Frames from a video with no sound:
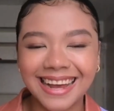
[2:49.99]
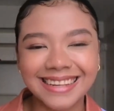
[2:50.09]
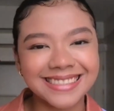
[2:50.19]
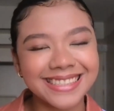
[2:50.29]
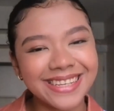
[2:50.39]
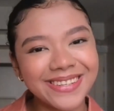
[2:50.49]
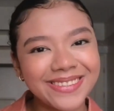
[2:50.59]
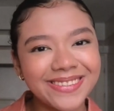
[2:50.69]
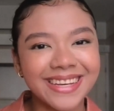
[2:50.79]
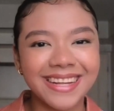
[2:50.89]
I'll see
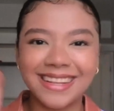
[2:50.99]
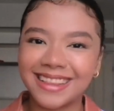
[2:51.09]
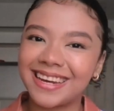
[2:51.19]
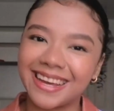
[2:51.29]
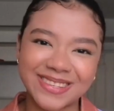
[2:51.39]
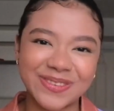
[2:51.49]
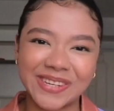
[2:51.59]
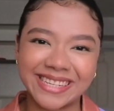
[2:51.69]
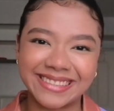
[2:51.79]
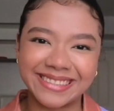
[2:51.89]
you in the next
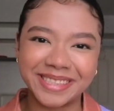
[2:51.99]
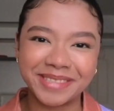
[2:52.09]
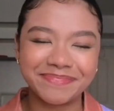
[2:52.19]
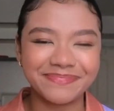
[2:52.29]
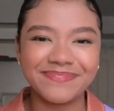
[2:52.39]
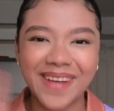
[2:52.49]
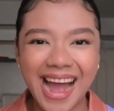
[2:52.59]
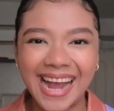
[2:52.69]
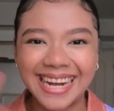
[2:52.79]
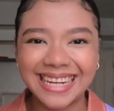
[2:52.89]
one.
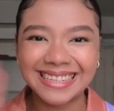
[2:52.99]
Bye!